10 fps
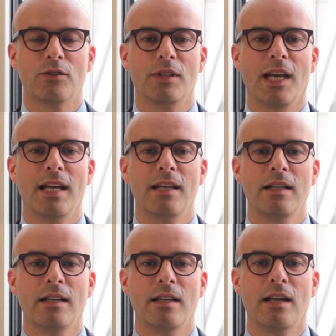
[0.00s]
Today,
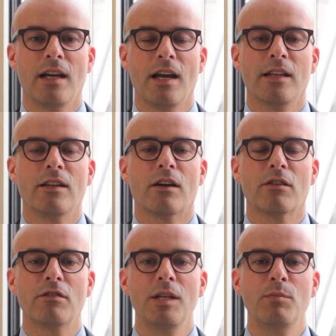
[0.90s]
there are
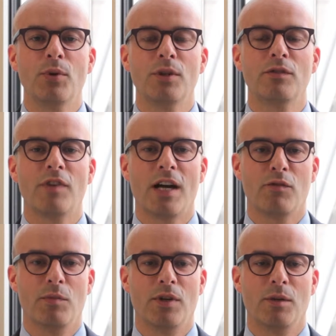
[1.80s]

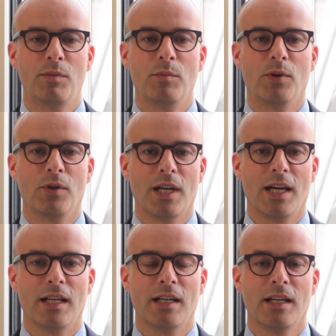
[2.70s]
3.5 billion people
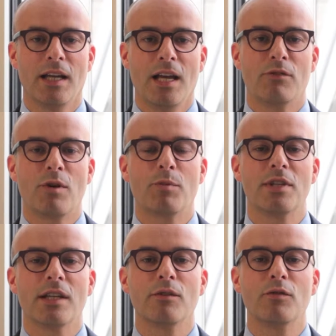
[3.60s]
online,
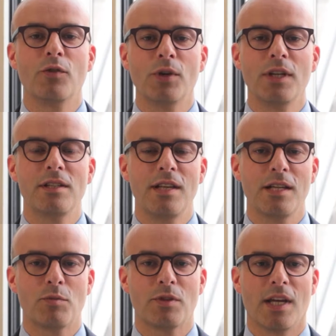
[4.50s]
representing
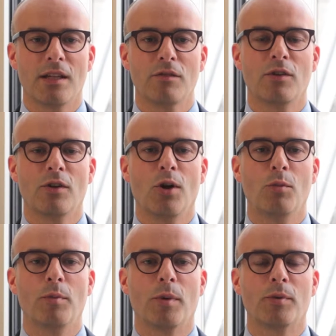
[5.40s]
46% of the
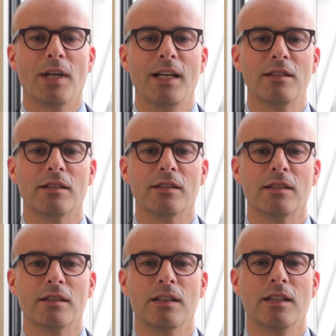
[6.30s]
global population.
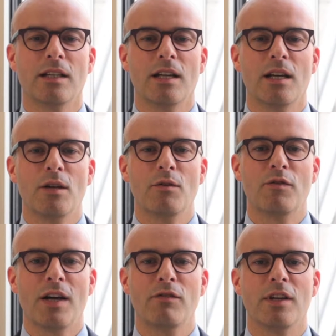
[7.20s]

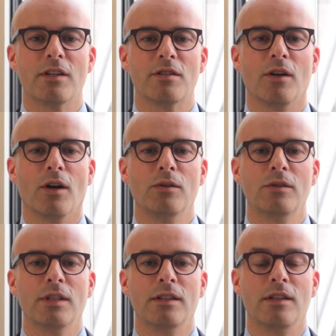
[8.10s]
5 years ago,
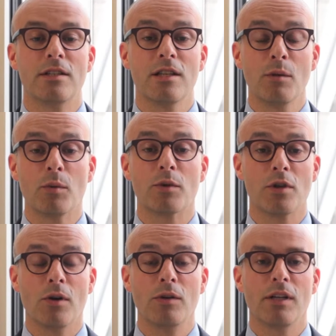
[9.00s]
this number was
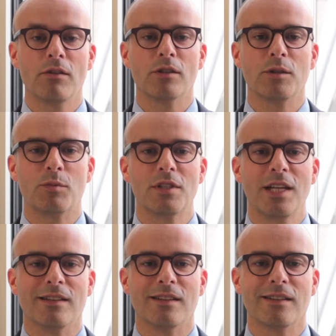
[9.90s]
only
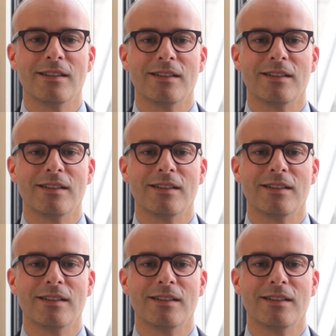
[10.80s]
30%.